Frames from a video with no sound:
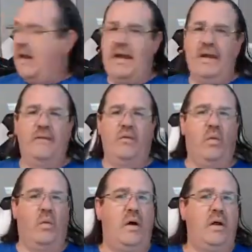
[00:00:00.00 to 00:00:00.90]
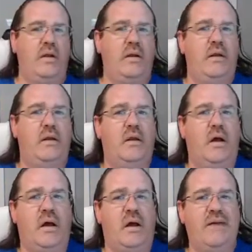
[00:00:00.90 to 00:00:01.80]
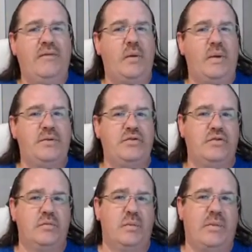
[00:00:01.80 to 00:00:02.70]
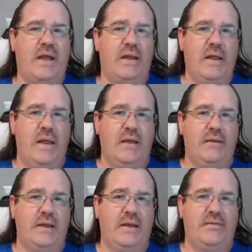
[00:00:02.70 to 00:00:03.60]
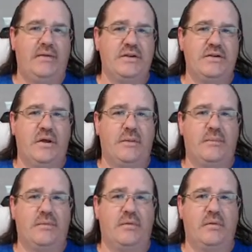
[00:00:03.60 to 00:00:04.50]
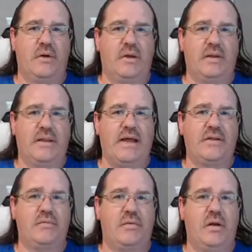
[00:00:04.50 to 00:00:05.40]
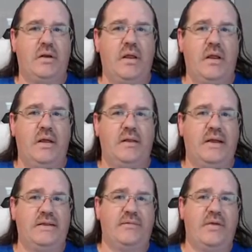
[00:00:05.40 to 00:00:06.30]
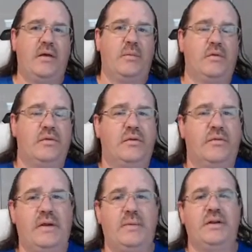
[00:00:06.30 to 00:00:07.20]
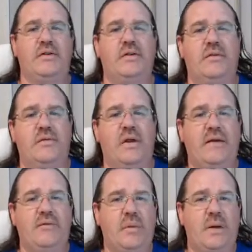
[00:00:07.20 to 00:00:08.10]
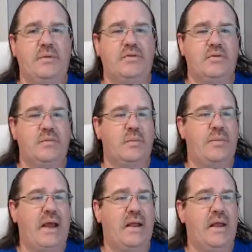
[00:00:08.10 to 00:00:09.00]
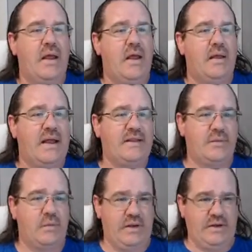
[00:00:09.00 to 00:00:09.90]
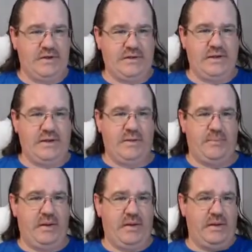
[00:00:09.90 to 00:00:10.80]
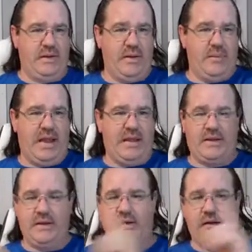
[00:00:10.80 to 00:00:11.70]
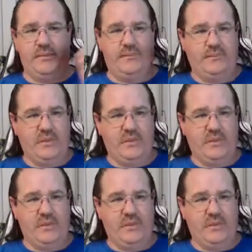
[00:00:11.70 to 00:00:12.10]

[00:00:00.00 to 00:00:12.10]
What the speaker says: I have one heavy weapons trooper pack that I finished up for the last run that's available. So if anybody's looking for a heavy weapons trooper pack, that's the one you see up in the back here.